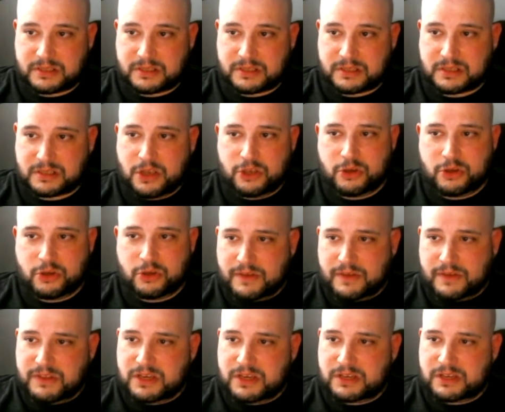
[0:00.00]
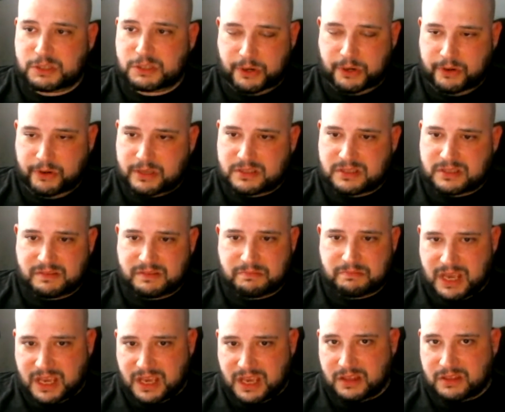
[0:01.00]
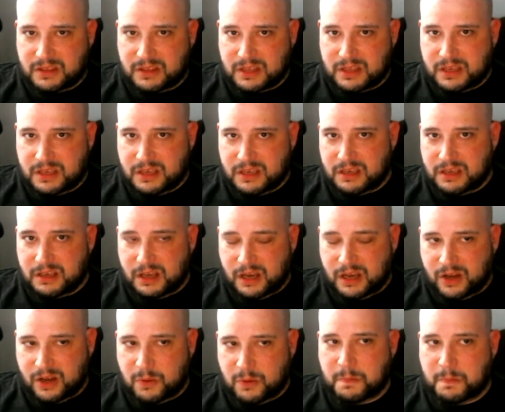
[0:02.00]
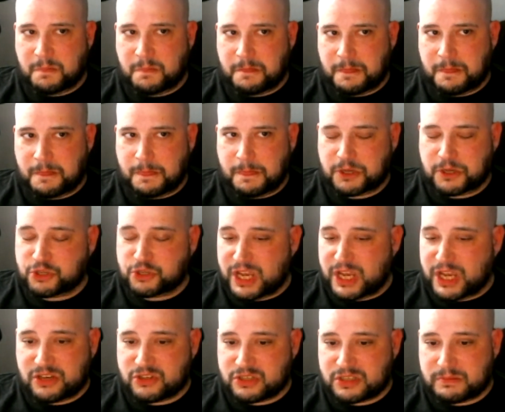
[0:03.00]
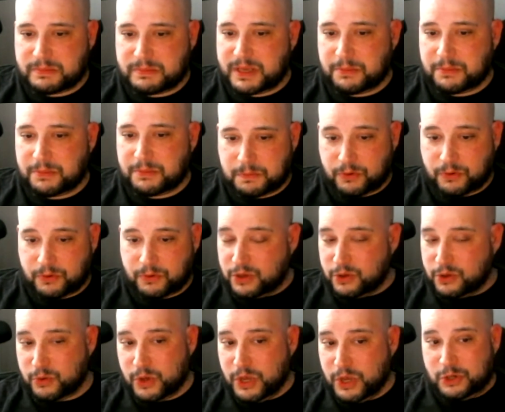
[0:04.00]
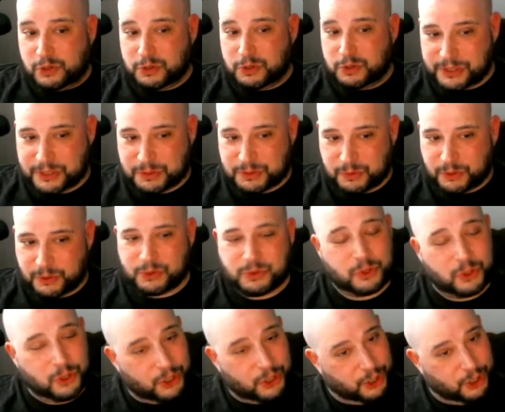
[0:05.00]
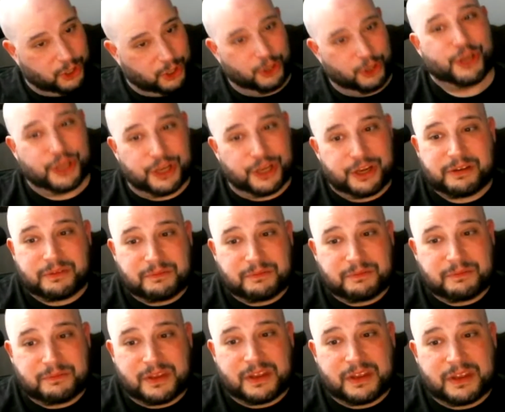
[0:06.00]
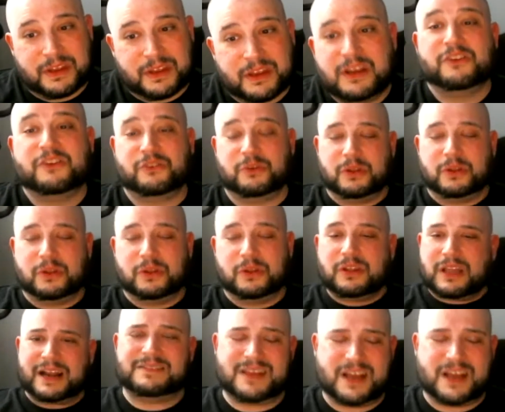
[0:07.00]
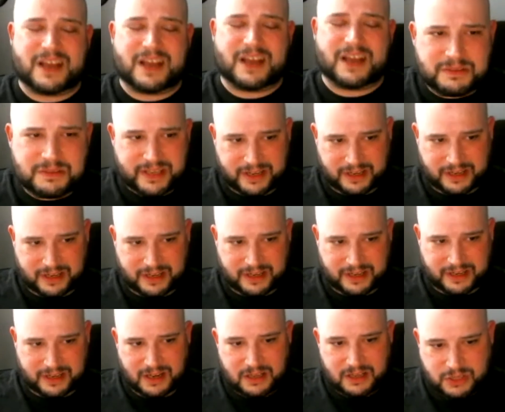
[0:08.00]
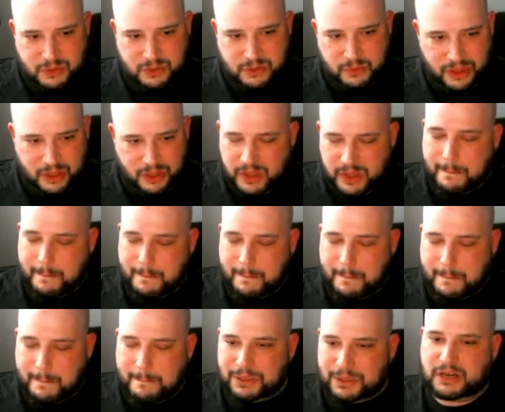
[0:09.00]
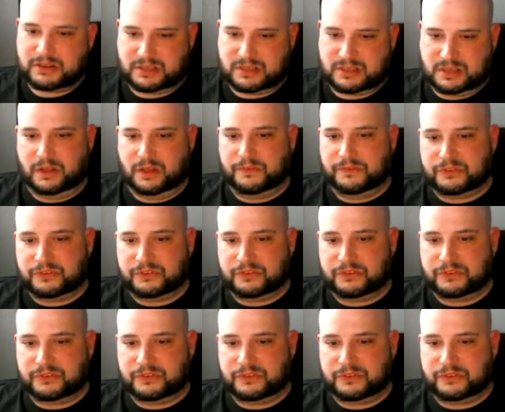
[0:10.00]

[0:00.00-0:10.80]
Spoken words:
of making the changes to be able to bring you to a place where you look good. So a lot of times in technology, we think we can build it ourselves. We think that